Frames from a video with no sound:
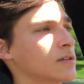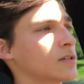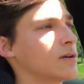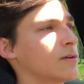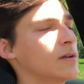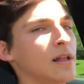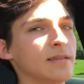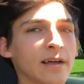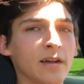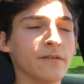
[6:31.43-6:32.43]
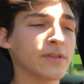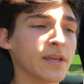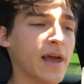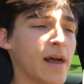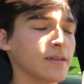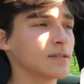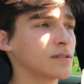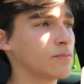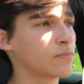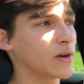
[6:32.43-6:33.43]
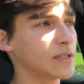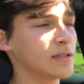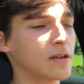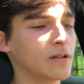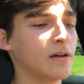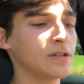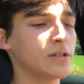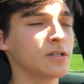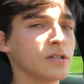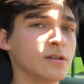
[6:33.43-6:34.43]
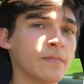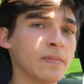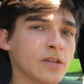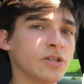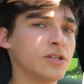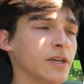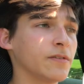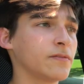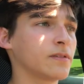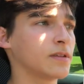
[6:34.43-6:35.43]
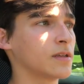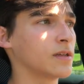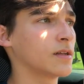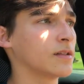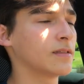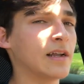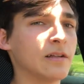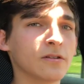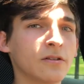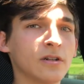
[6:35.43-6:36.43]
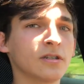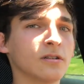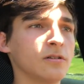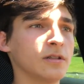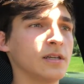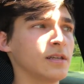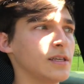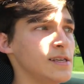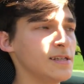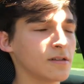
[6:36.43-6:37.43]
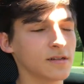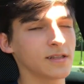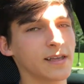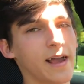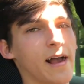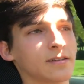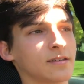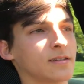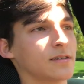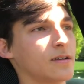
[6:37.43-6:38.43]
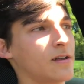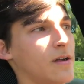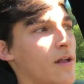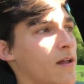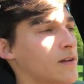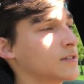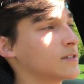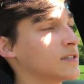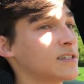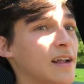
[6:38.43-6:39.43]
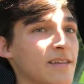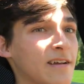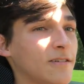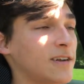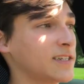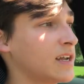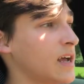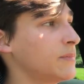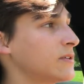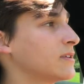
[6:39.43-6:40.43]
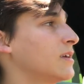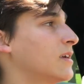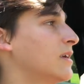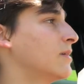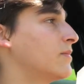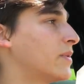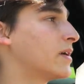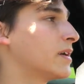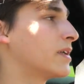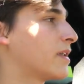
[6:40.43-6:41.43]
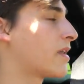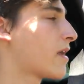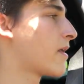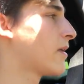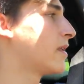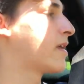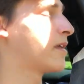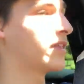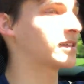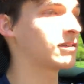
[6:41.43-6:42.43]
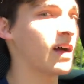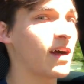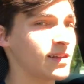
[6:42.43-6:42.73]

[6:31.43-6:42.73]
So let off the gas, press in the clutch, shift, let out the clutch slowly, ease onto the gas. That sounded like a lot of steps, but that's a lot